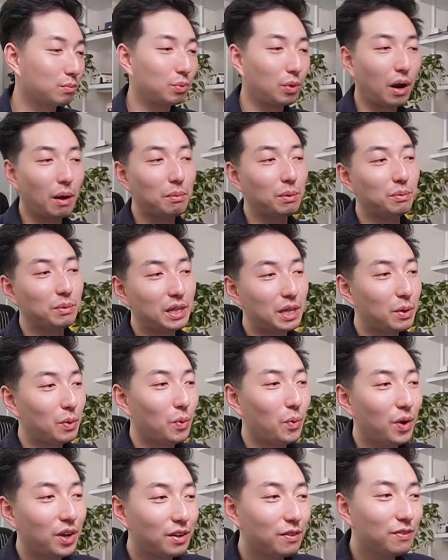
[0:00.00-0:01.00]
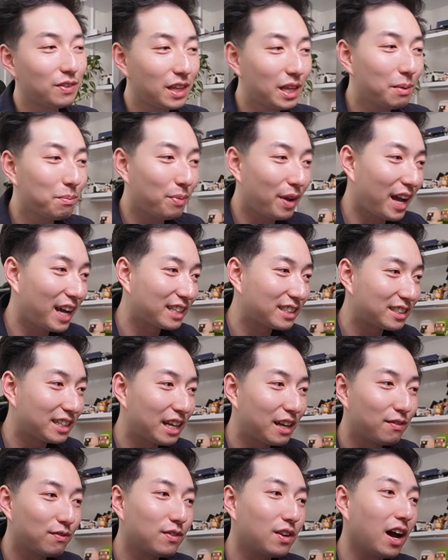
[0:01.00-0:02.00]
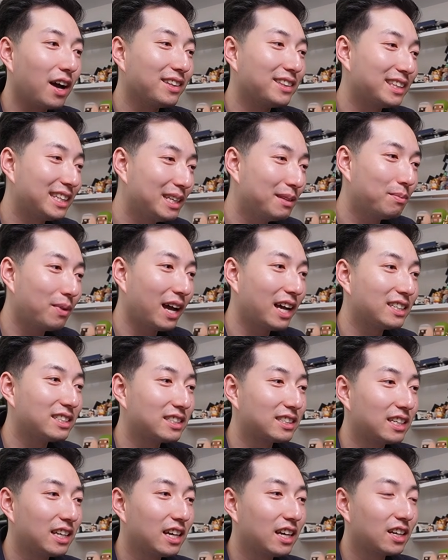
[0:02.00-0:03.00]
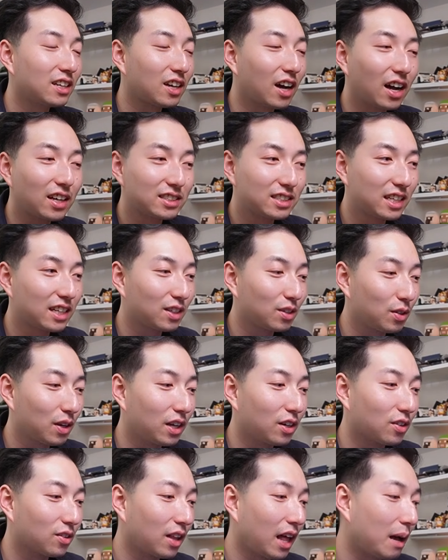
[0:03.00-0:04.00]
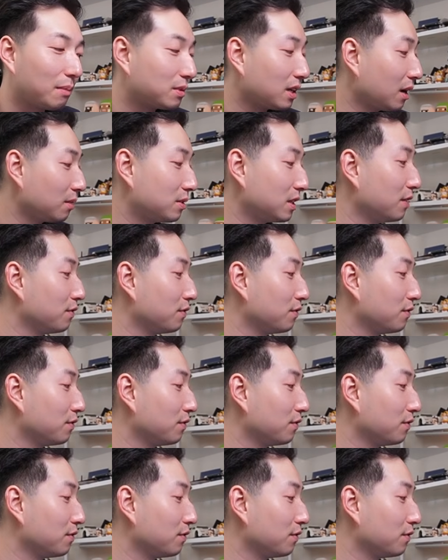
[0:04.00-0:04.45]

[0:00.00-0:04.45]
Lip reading: Probably one of the best, if not the best, content creator laptops.